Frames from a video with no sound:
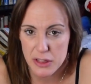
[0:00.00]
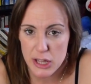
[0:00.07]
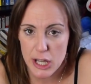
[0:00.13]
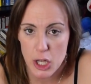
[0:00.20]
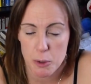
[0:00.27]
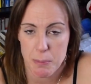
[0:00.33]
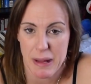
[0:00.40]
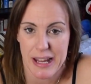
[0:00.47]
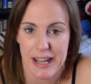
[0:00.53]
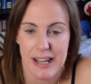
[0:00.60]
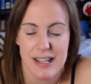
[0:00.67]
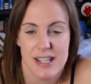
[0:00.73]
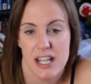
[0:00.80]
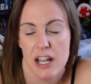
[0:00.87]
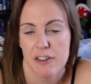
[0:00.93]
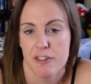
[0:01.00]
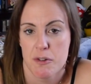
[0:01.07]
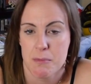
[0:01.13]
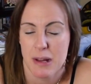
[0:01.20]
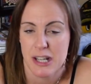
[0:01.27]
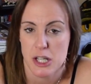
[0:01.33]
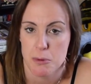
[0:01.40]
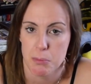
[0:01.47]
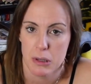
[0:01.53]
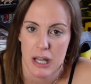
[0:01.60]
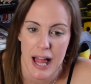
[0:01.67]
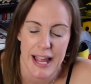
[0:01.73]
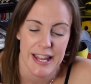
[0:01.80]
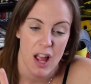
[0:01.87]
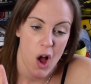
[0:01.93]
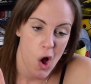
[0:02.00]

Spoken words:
little bit easier for me to play